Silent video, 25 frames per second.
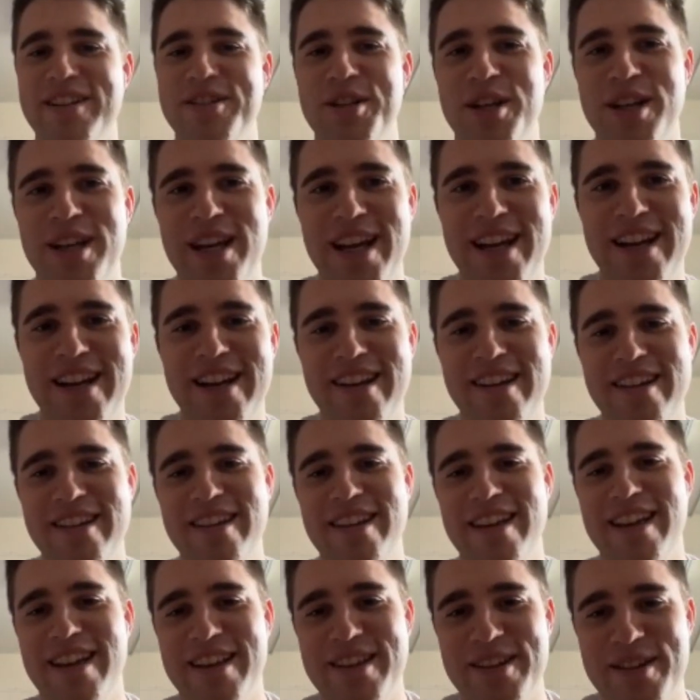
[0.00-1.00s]
very
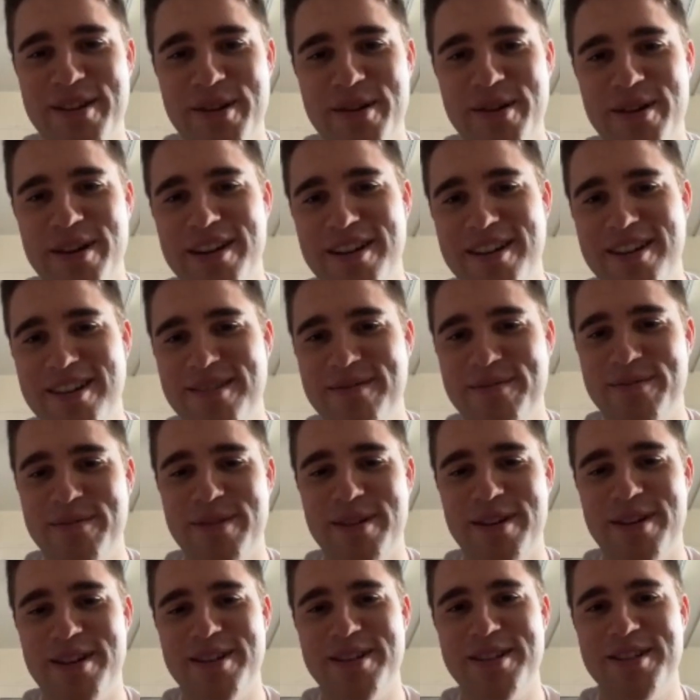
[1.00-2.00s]
educated in that, so
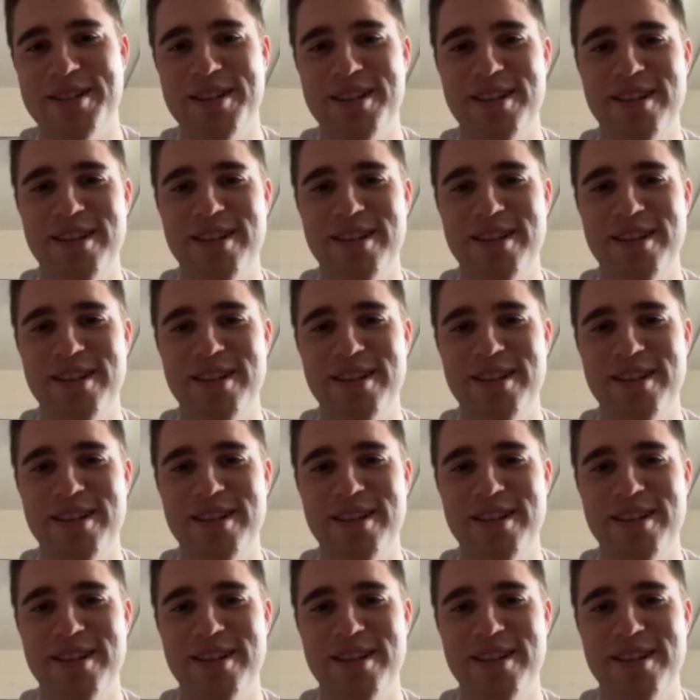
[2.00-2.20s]
like